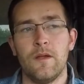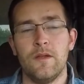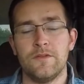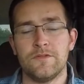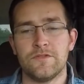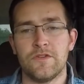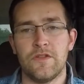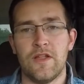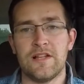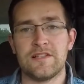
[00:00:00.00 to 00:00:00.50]

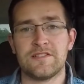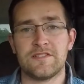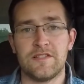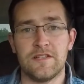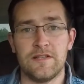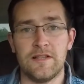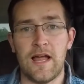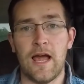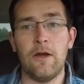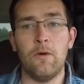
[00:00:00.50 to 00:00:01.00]
So that's the
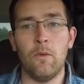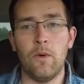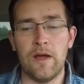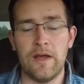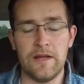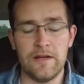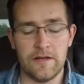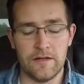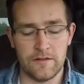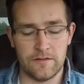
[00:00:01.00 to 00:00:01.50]

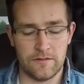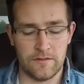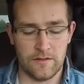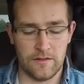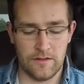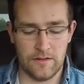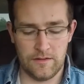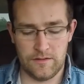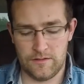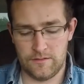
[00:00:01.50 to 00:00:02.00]
lightweight.
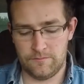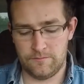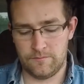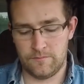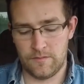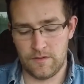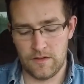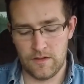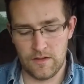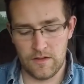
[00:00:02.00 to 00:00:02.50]
I've
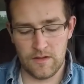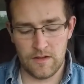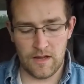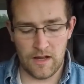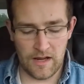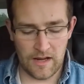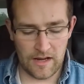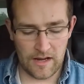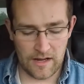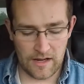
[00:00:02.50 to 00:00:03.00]

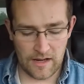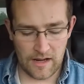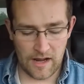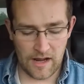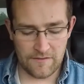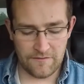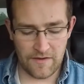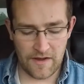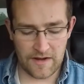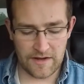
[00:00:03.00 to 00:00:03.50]

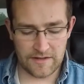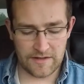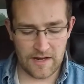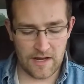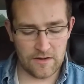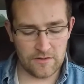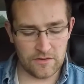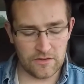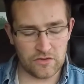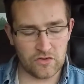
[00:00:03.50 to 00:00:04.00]
had it
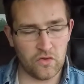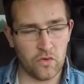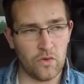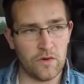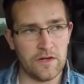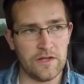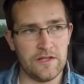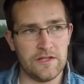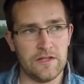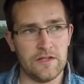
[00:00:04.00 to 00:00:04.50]
down to
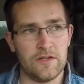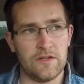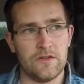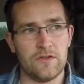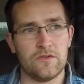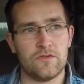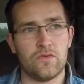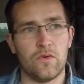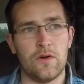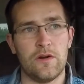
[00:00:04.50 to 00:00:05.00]

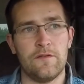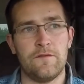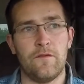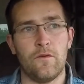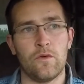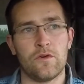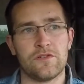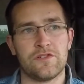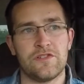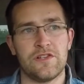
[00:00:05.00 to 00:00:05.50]

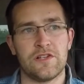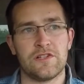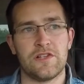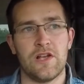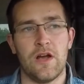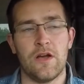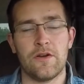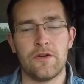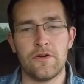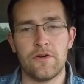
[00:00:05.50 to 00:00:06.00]

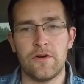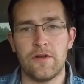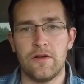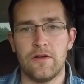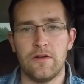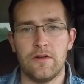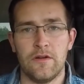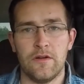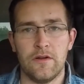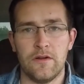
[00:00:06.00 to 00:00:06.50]
24,600,
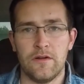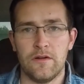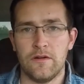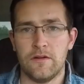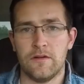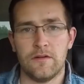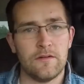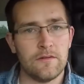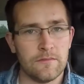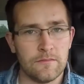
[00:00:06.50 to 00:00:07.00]

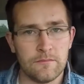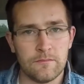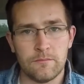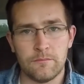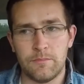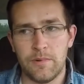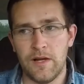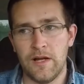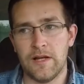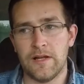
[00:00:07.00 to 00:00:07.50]

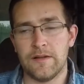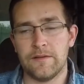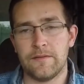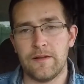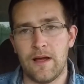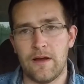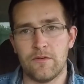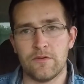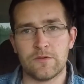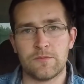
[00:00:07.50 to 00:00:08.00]
but
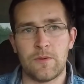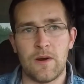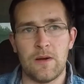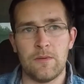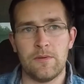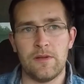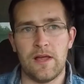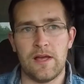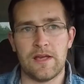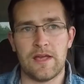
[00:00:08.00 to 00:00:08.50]
I was
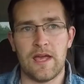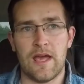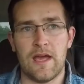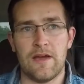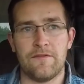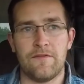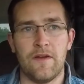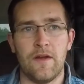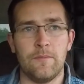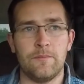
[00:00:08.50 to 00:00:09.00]
probably like
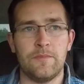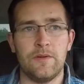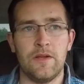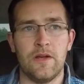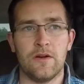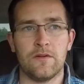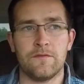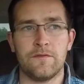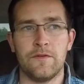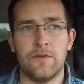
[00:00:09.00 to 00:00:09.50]
half empty
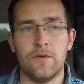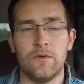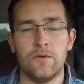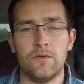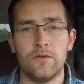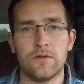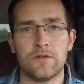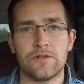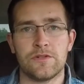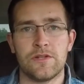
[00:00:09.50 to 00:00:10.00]
on
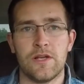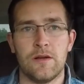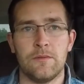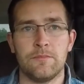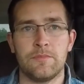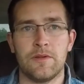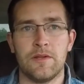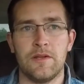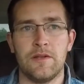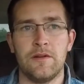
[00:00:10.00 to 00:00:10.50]
fuel or
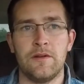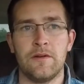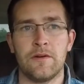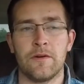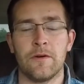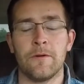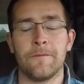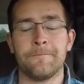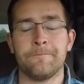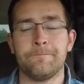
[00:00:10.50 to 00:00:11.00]
something,
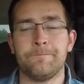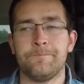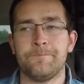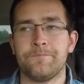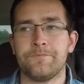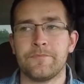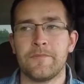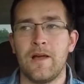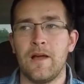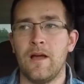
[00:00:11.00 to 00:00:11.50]
or
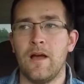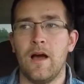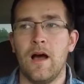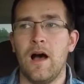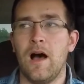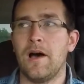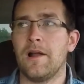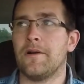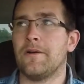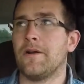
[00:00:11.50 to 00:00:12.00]

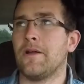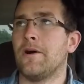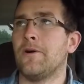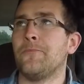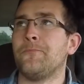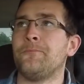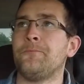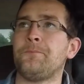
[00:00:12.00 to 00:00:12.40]
I don't know.